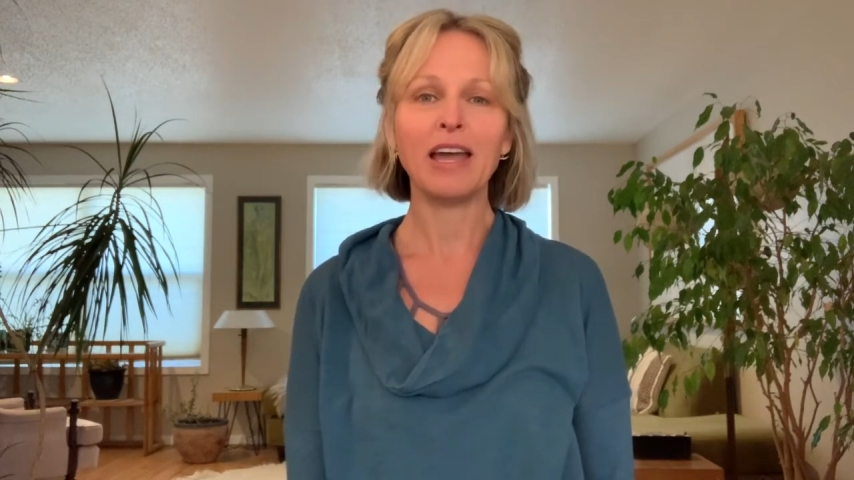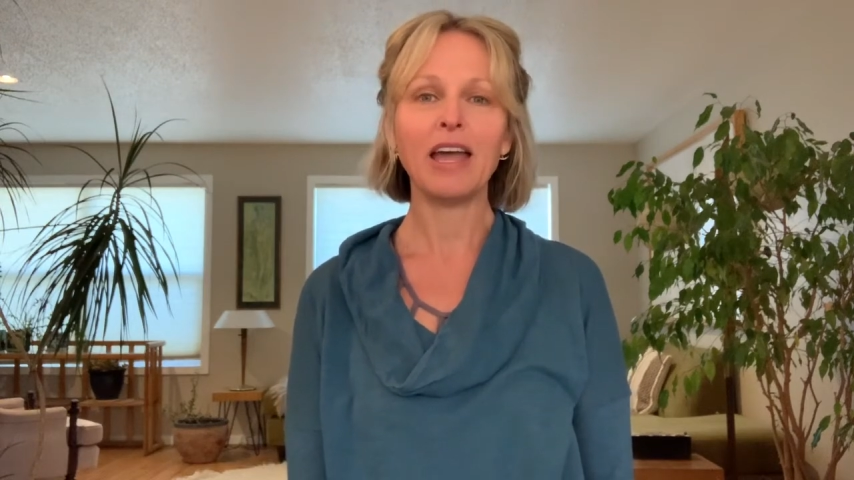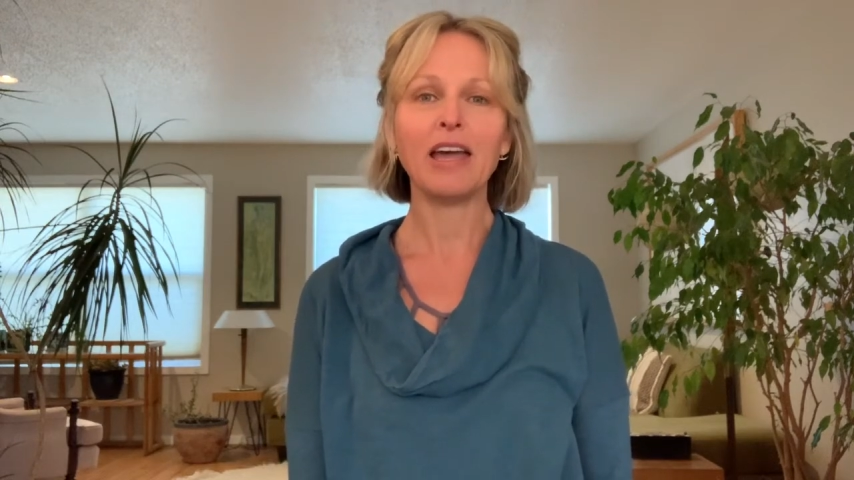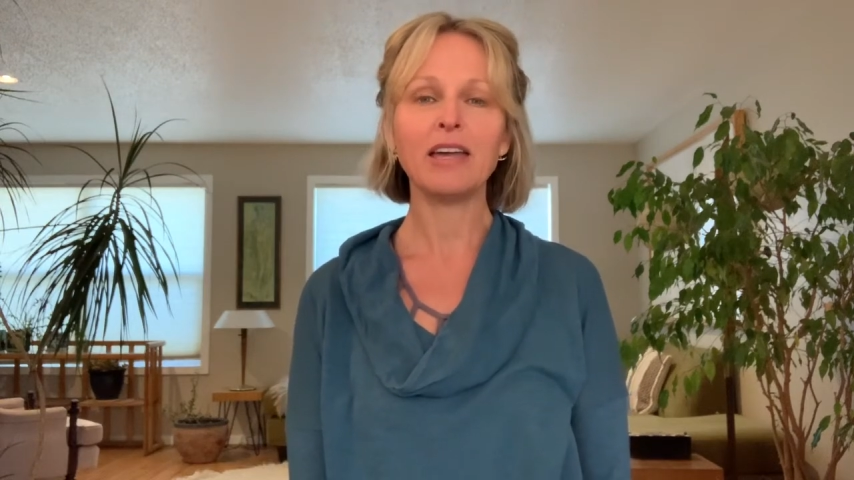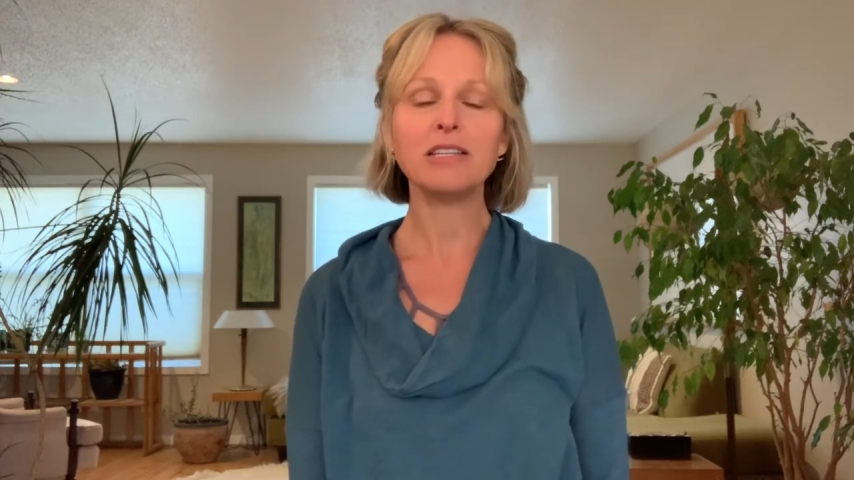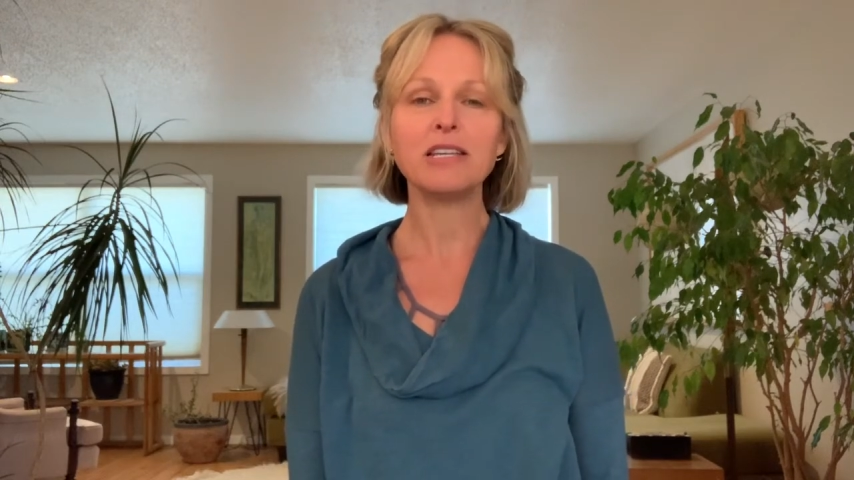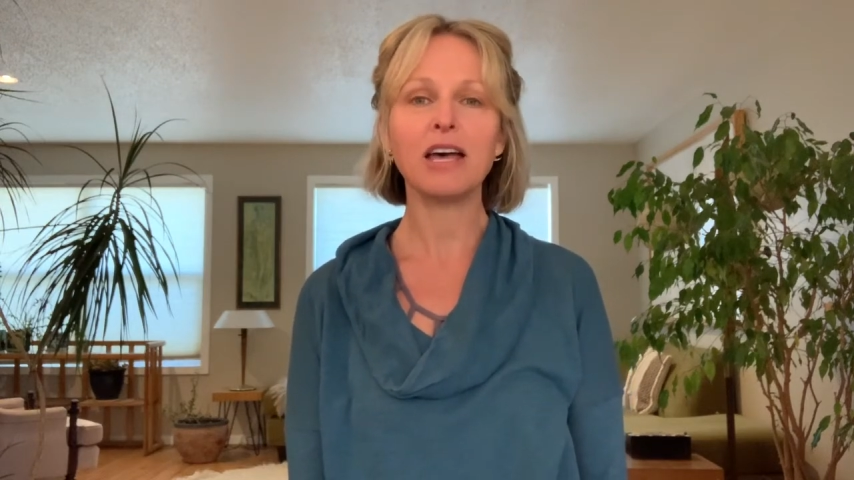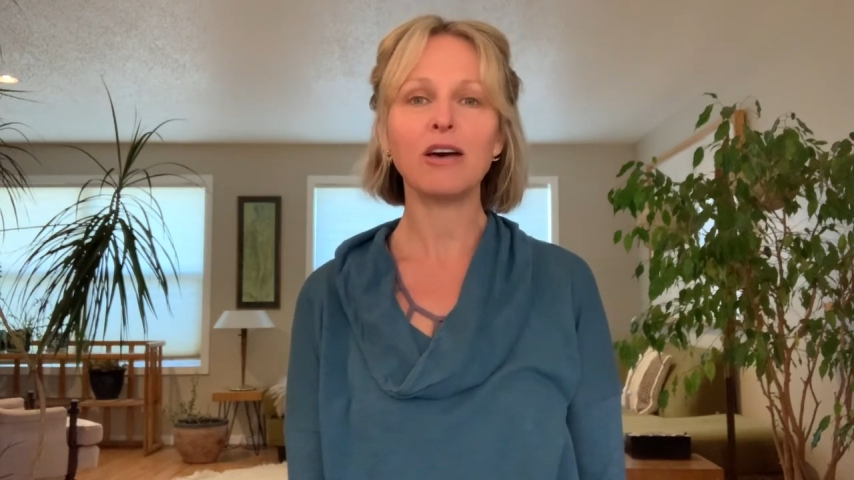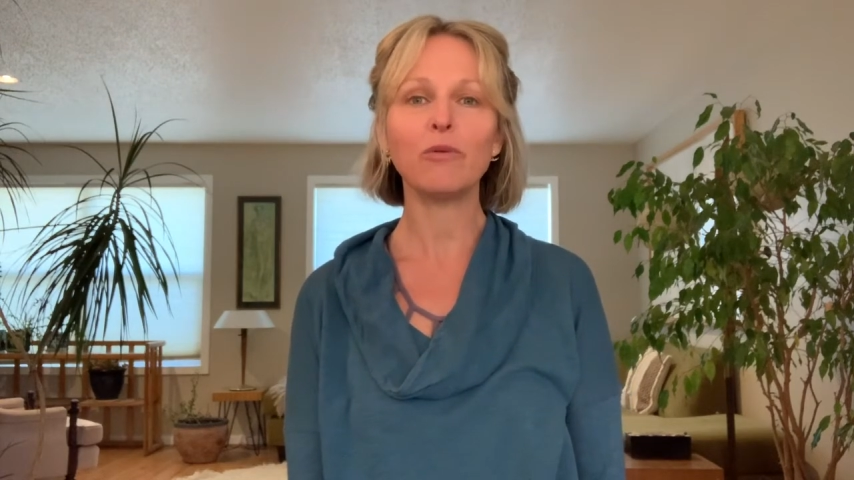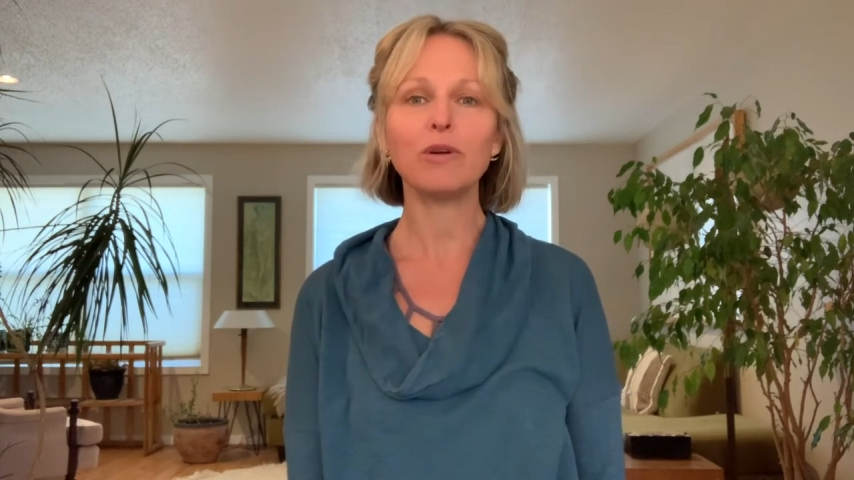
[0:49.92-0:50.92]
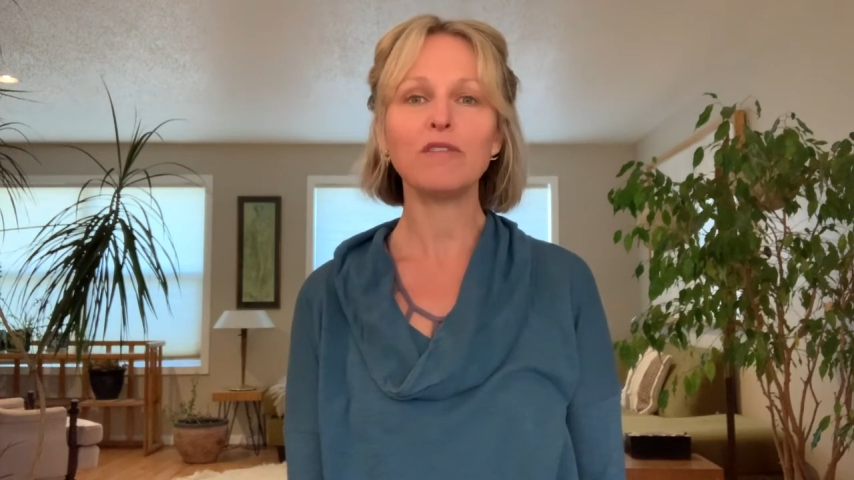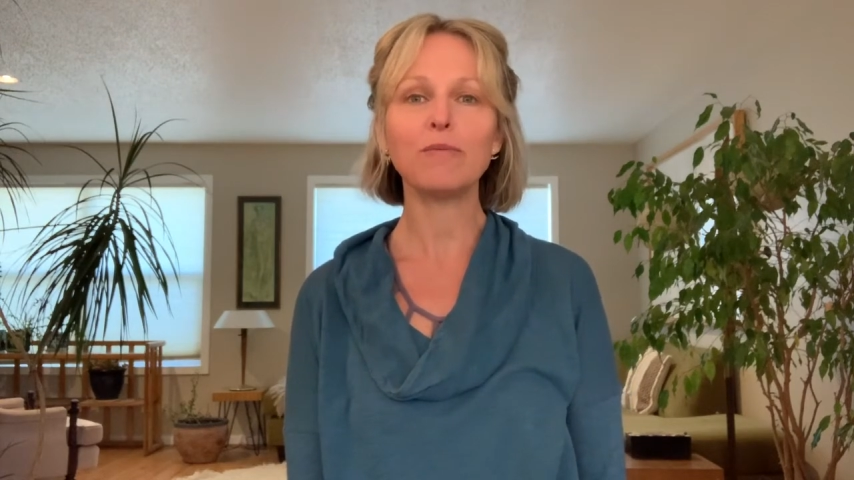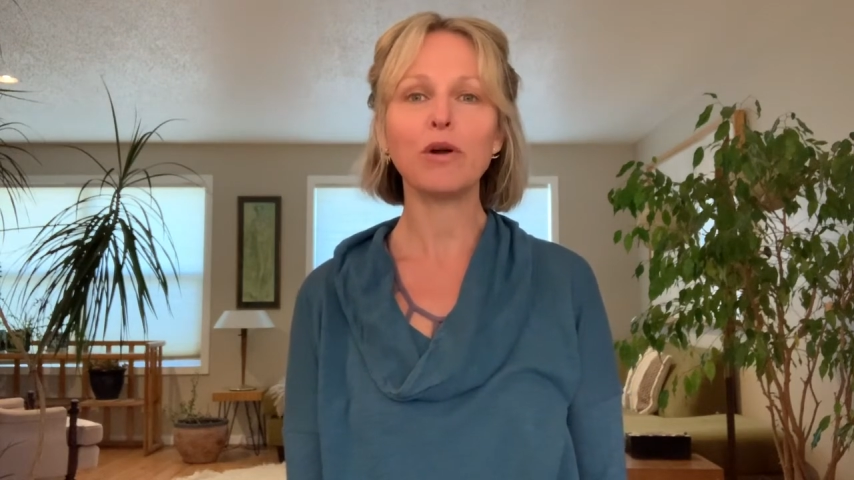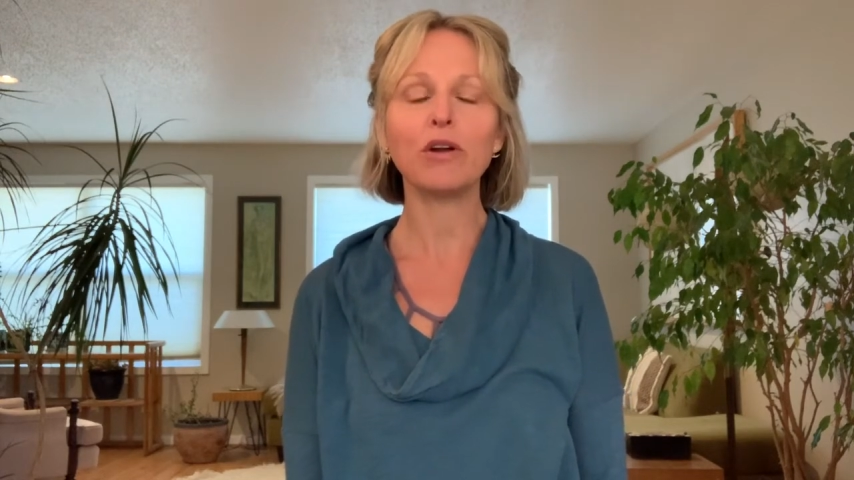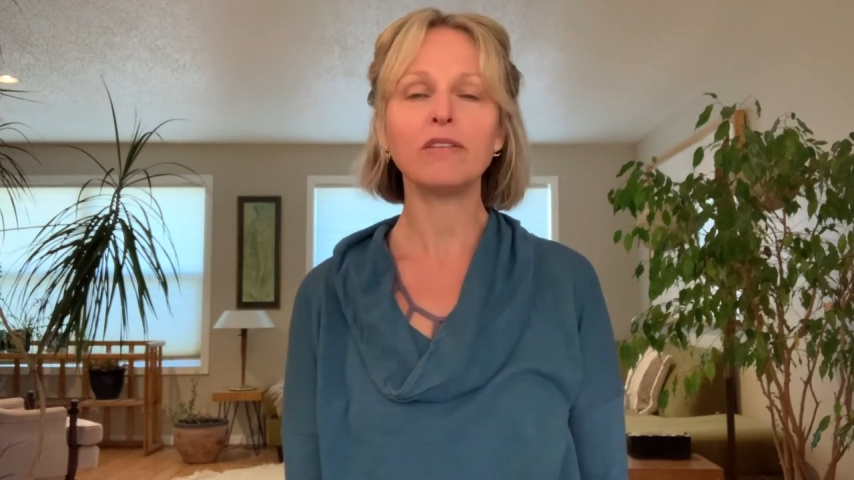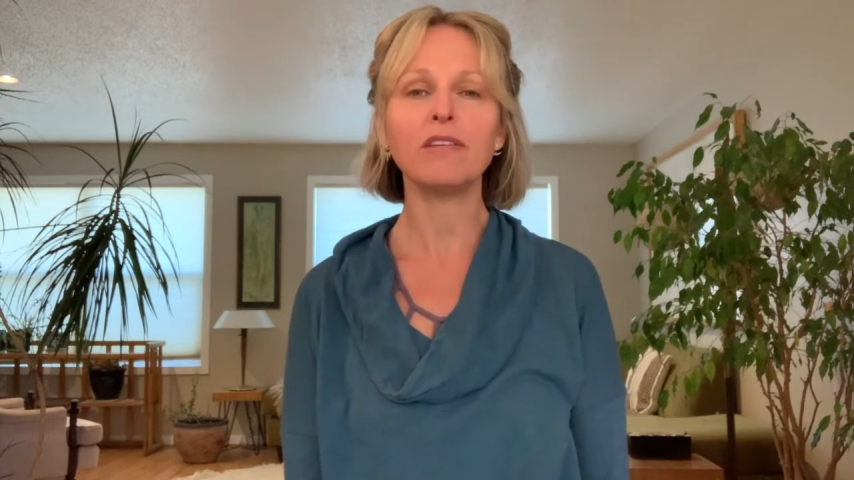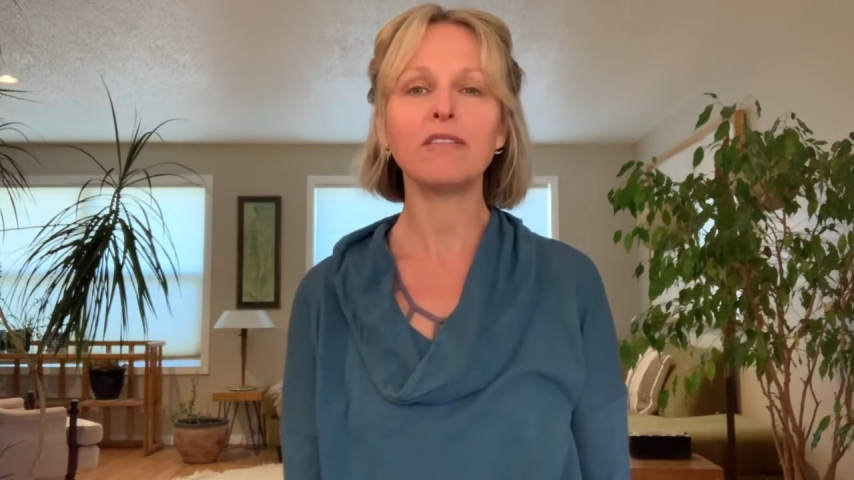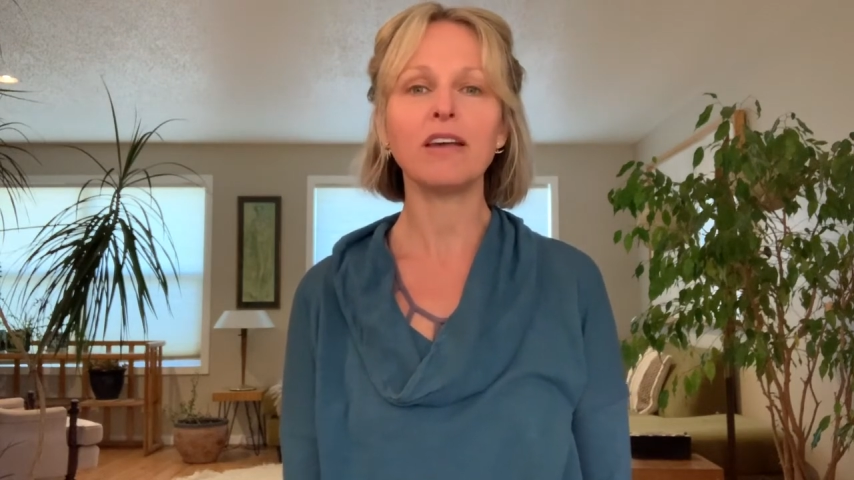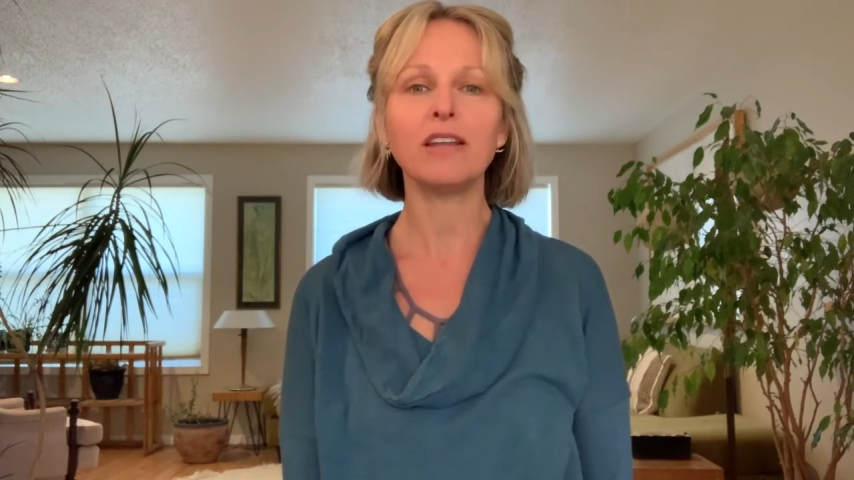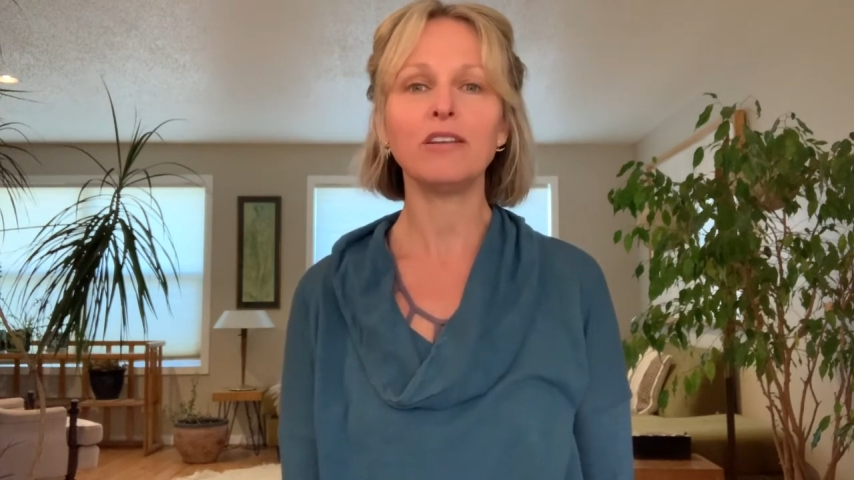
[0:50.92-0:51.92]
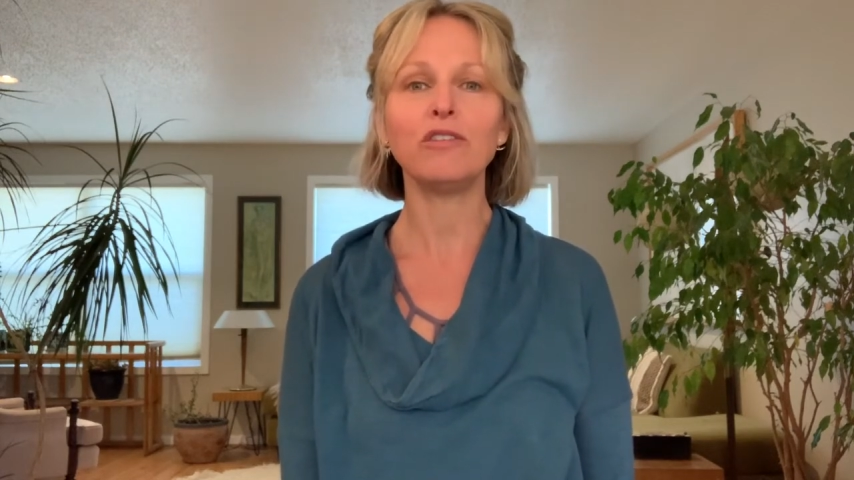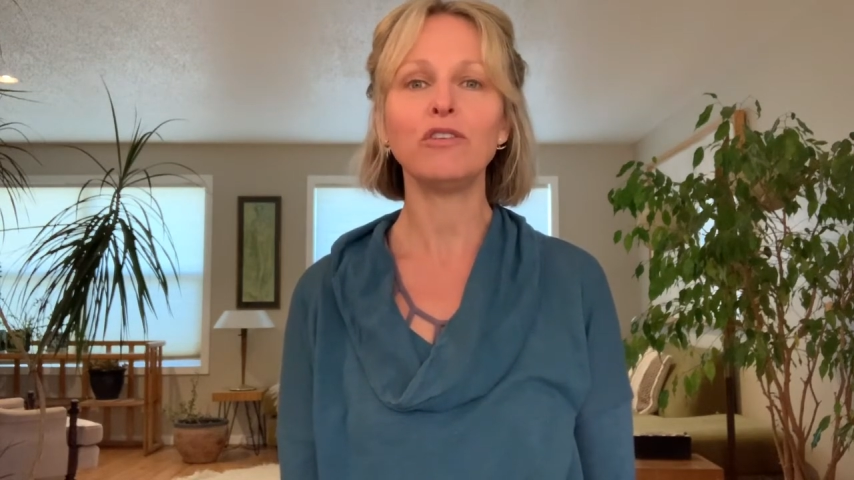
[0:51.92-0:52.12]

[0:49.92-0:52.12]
And when Spark decided